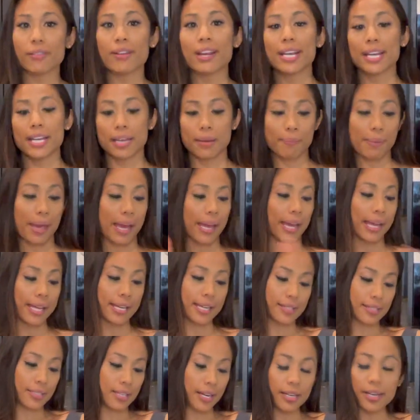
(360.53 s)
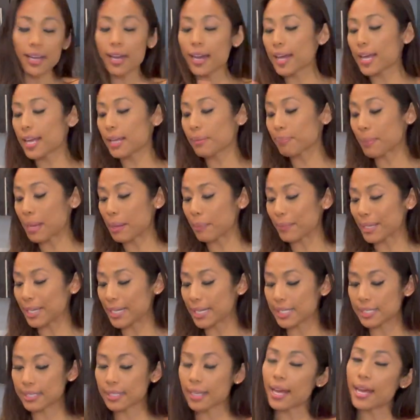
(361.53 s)
are ready. My onions are cut. My
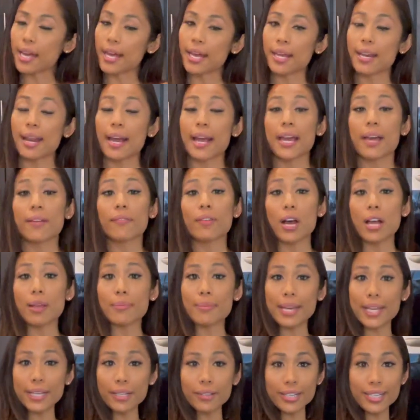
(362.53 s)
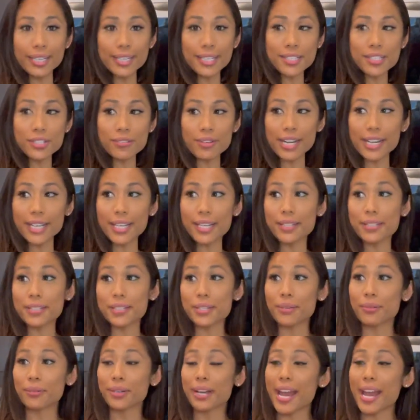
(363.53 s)
meat is cut. I have all my ingredients ready. So